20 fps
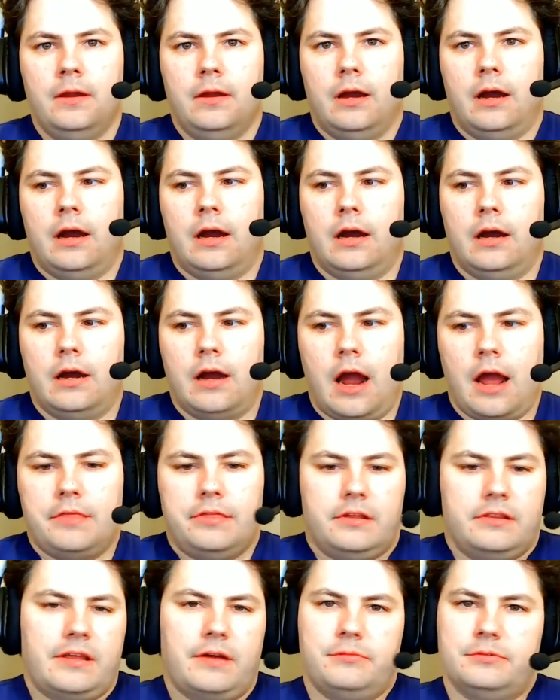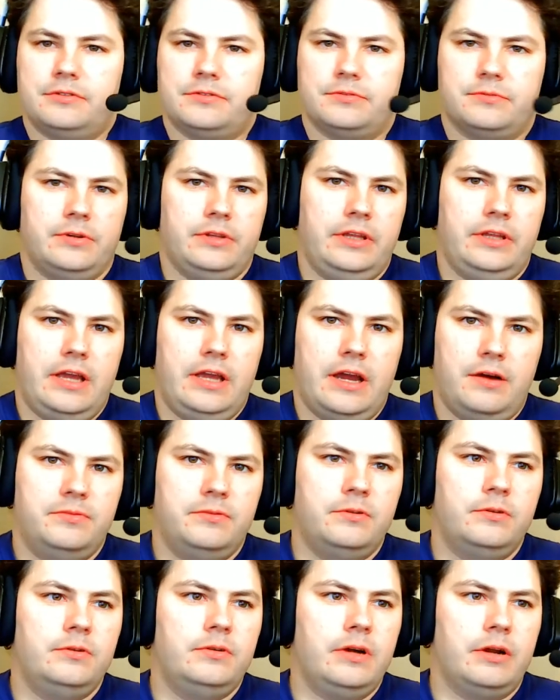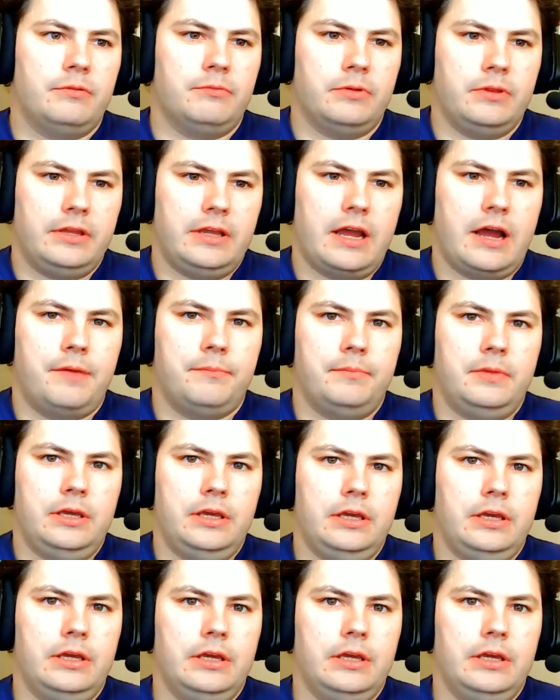I thought that was really helpful. It really got me